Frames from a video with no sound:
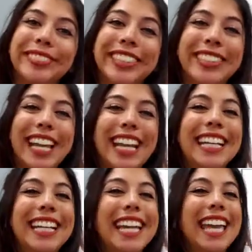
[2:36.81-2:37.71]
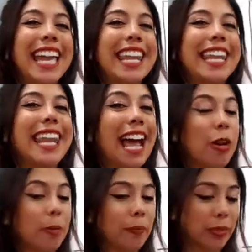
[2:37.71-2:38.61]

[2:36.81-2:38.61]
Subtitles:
Okay, now